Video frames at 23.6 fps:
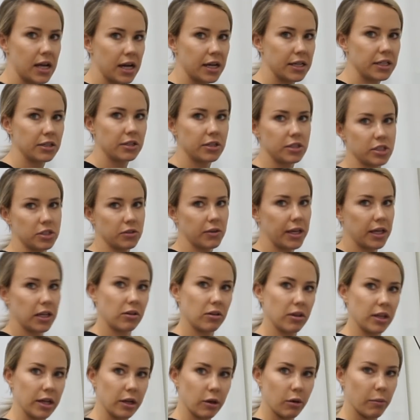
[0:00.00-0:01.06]
you could do like a
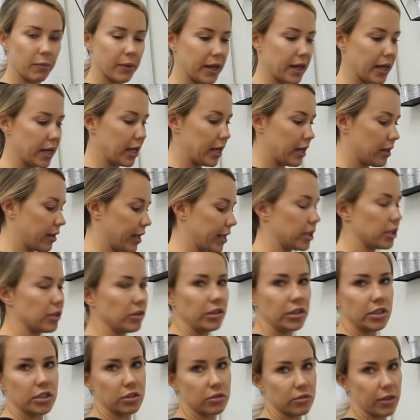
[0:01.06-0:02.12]
little bit, like you
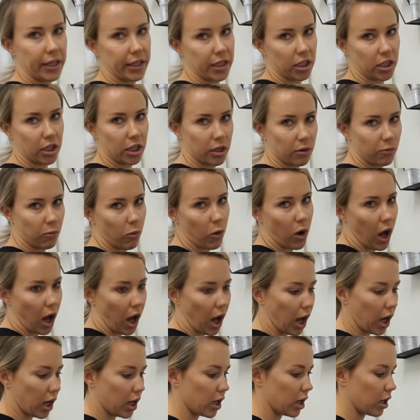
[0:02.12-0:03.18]
could do like a good
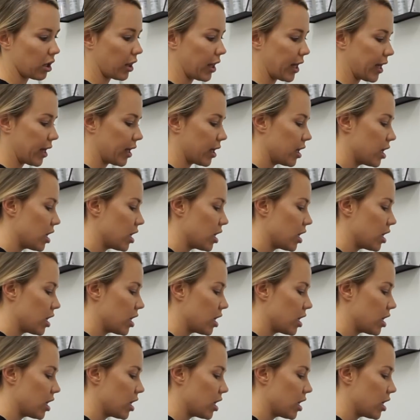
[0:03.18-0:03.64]
walk or like